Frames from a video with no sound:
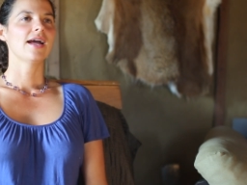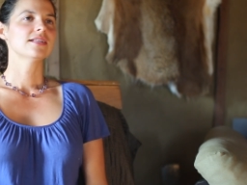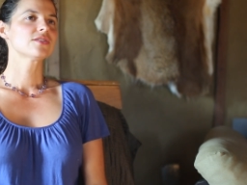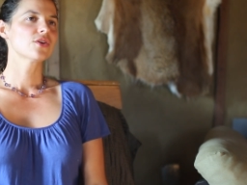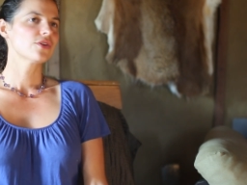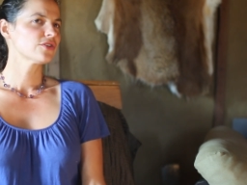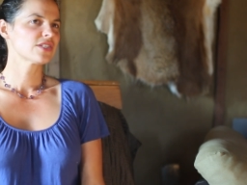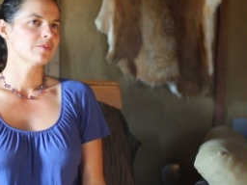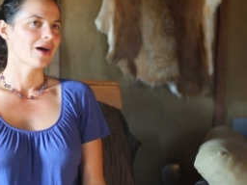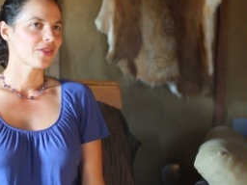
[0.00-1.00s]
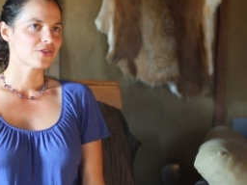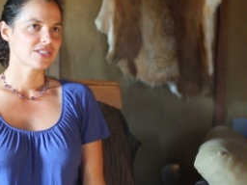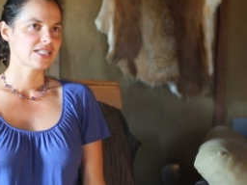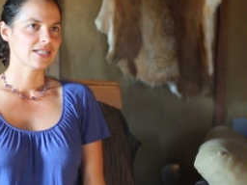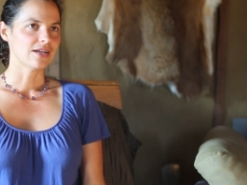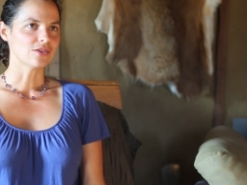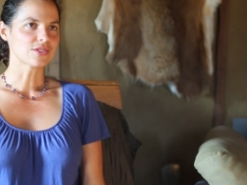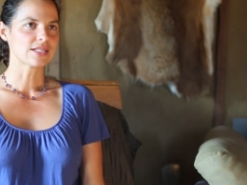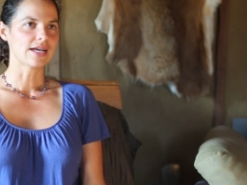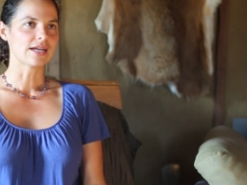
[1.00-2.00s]
And so there's some other
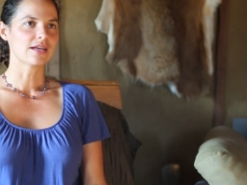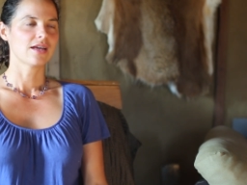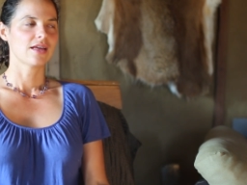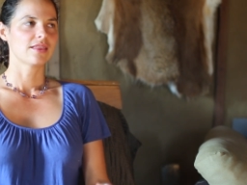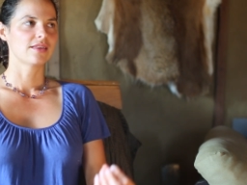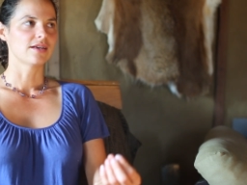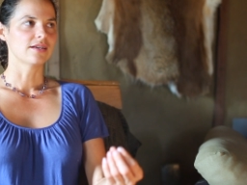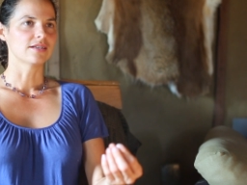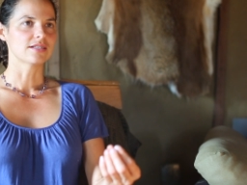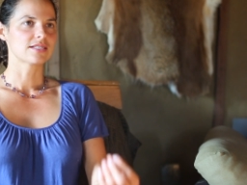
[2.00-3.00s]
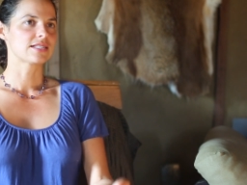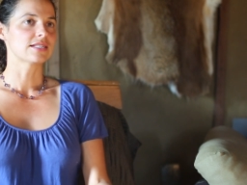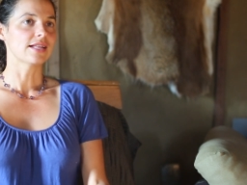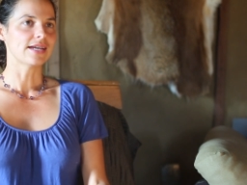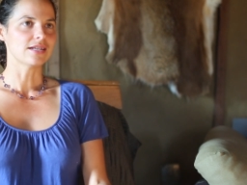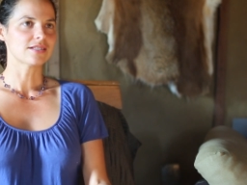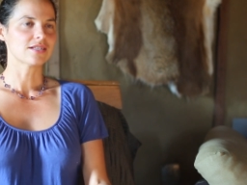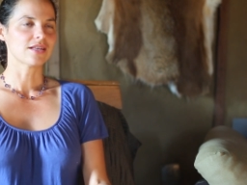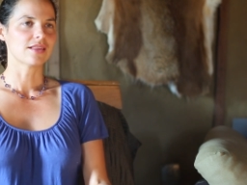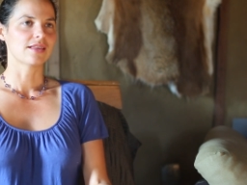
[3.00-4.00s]
details like the slate
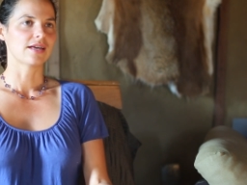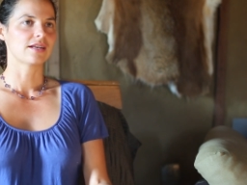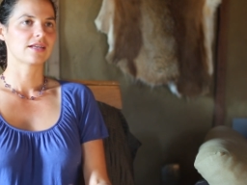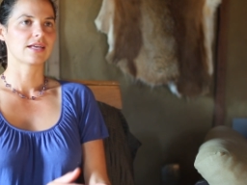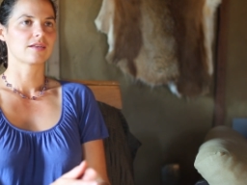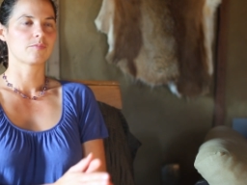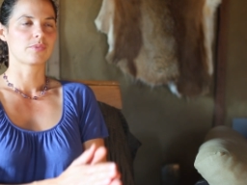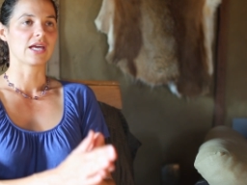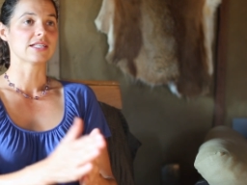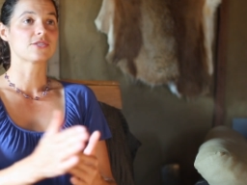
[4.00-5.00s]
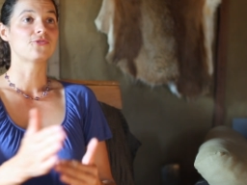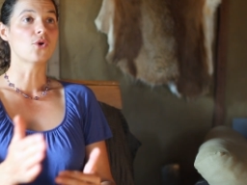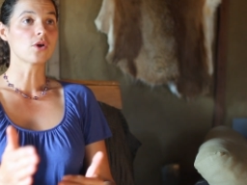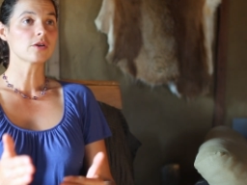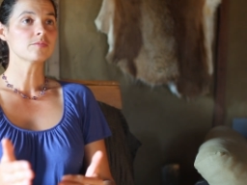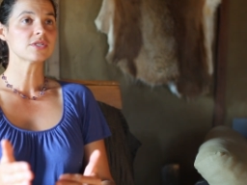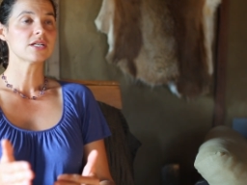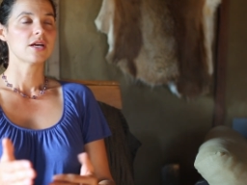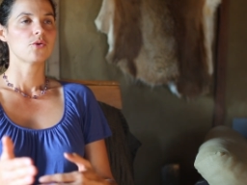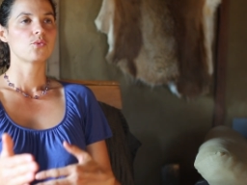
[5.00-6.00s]
that gets formed.
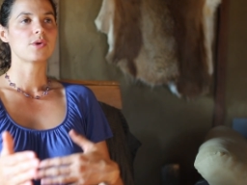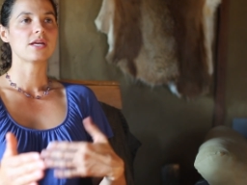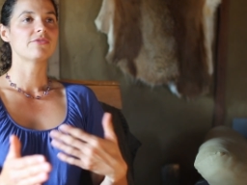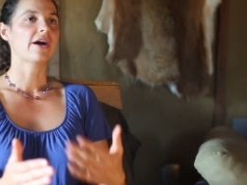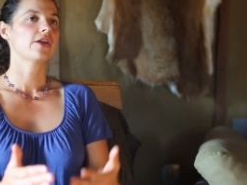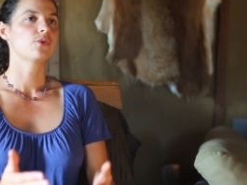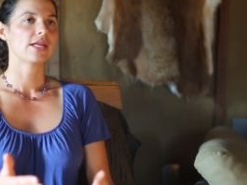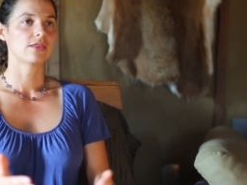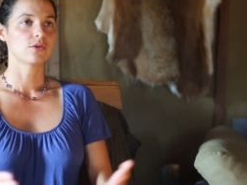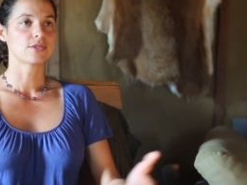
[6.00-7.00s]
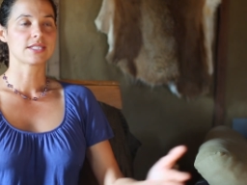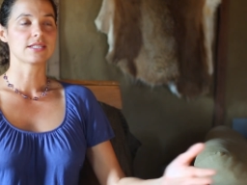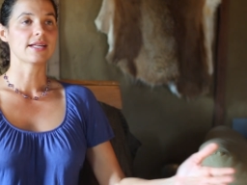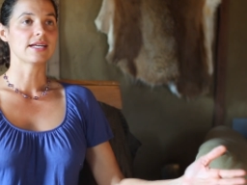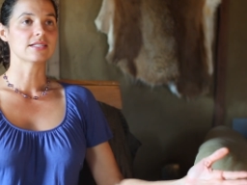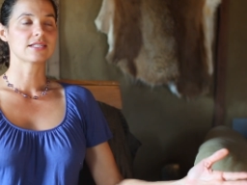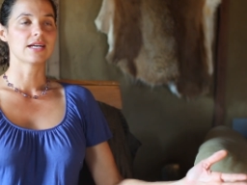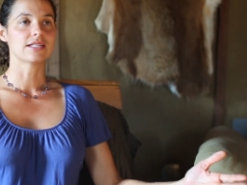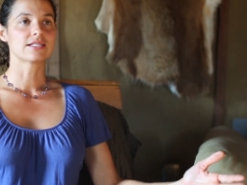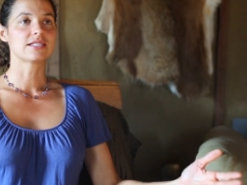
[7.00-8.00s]
We evaluate those slates
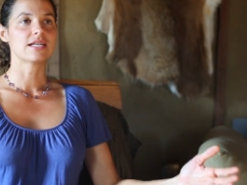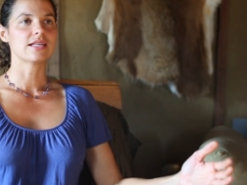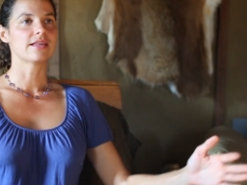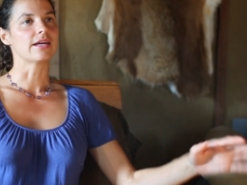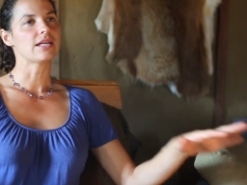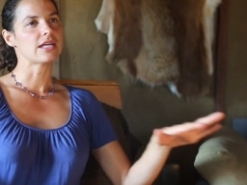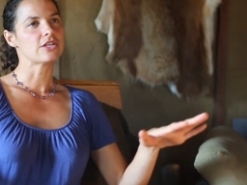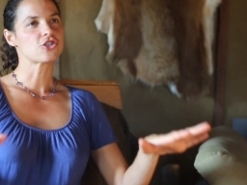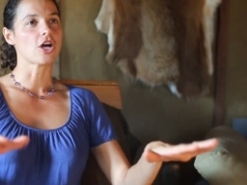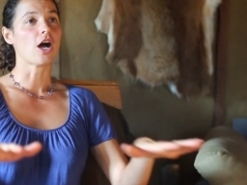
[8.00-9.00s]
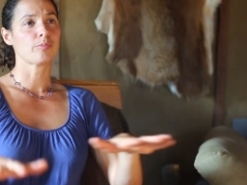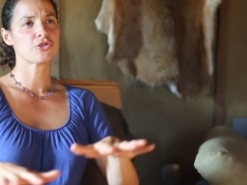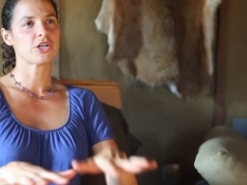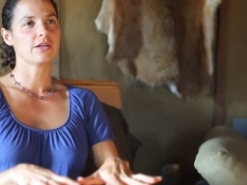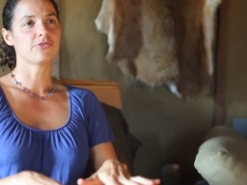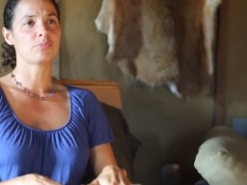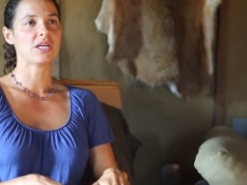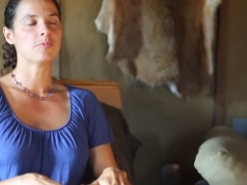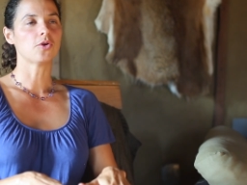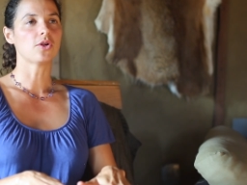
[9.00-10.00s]
and see that each option of
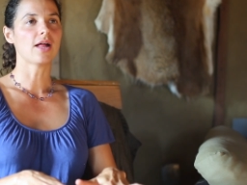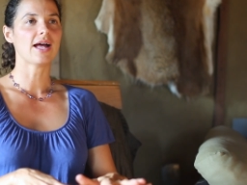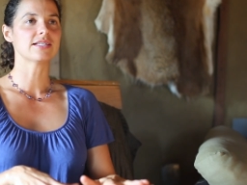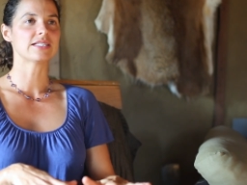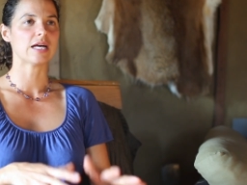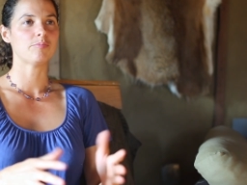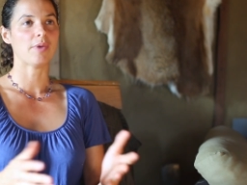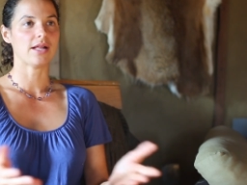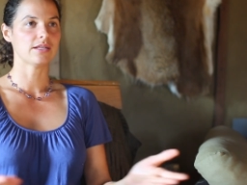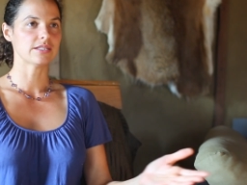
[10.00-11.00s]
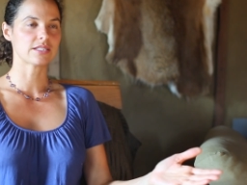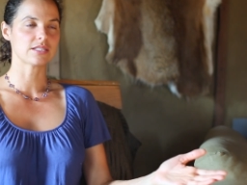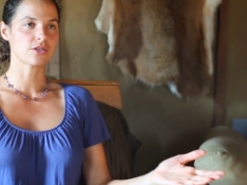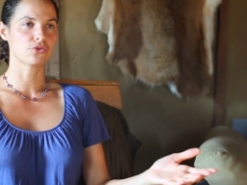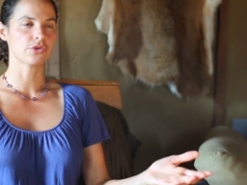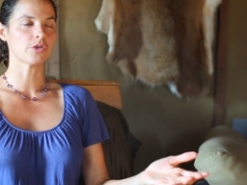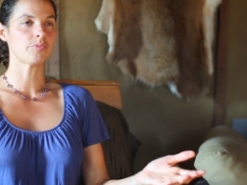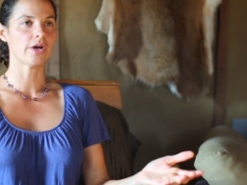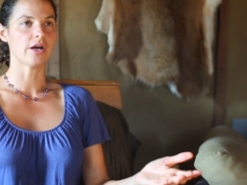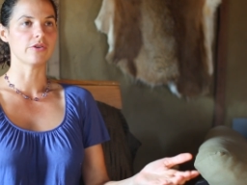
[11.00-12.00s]
people has a balanced
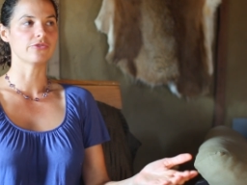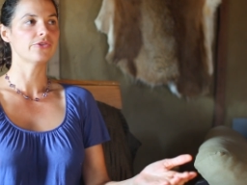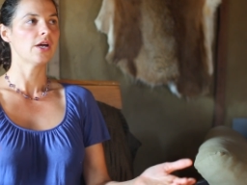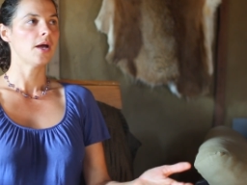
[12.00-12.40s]
group of